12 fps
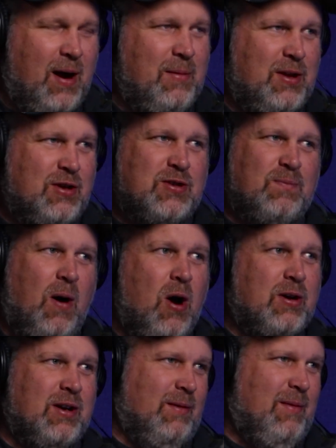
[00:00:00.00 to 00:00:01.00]
They're
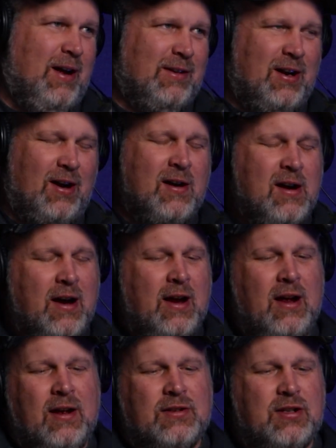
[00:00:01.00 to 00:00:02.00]
smoking them out there.
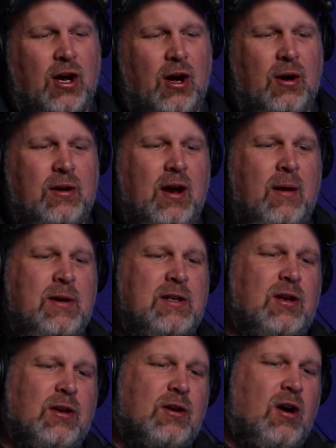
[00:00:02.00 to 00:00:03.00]
So,
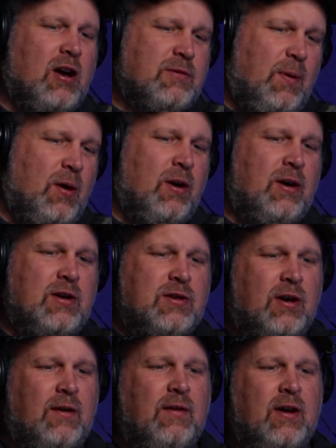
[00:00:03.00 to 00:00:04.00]
so the crossbow
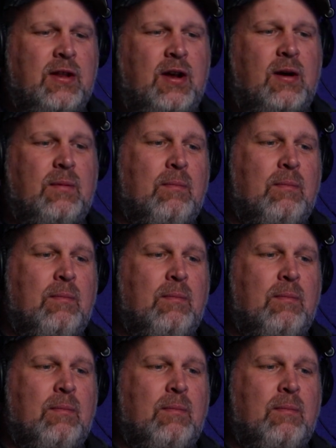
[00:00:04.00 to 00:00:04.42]
hunters are in there.